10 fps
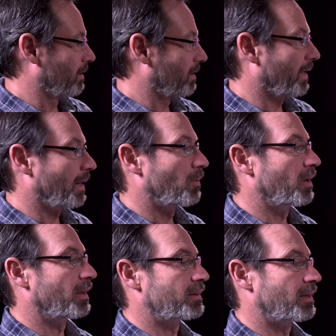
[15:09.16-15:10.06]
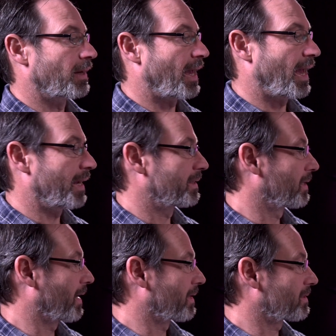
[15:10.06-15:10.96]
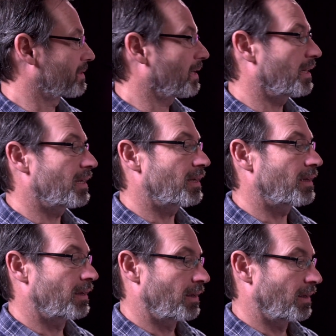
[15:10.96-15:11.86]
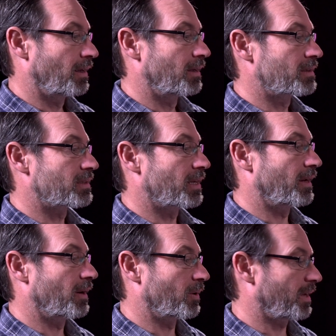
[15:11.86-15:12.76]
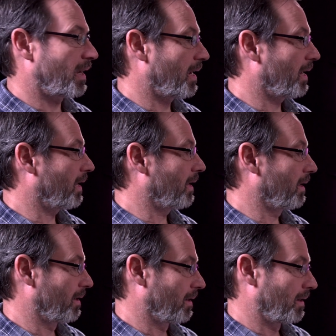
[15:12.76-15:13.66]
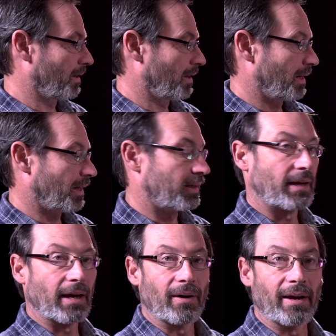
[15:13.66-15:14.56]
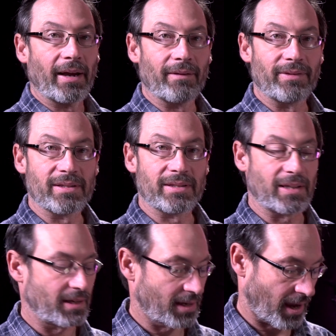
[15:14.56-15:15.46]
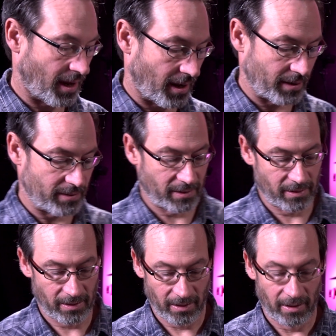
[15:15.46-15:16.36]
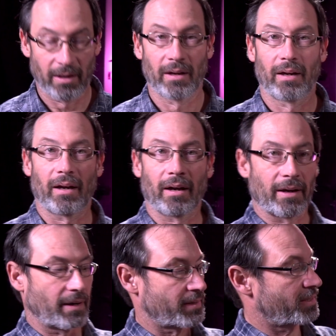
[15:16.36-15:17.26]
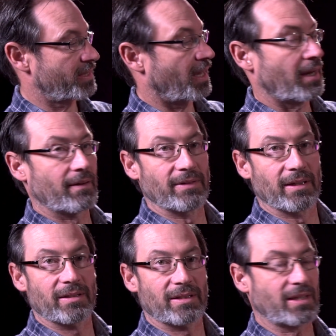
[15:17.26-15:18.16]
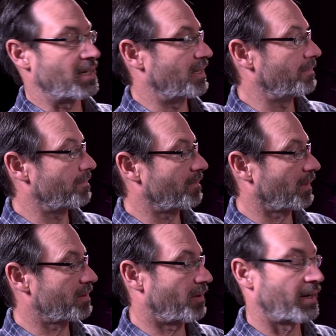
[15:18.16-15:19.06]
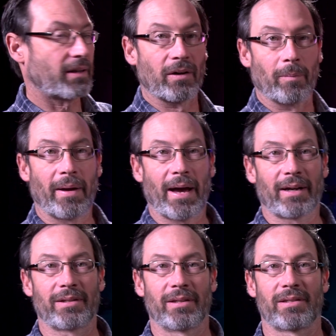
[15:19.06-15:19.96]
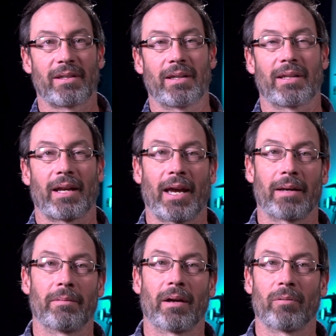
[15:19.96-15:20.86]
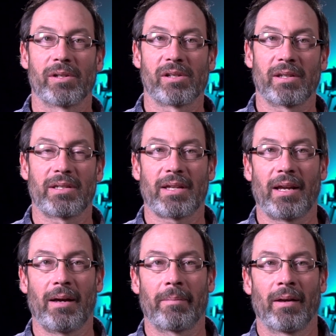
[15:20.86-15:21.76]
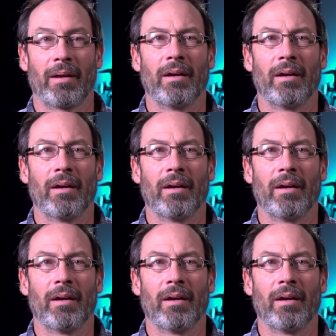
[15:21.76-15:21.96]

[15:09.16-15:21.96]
that I want to add to that scene, say OK, and now I have this scene as a saved scene. So I can go back to the scene that I had originally set up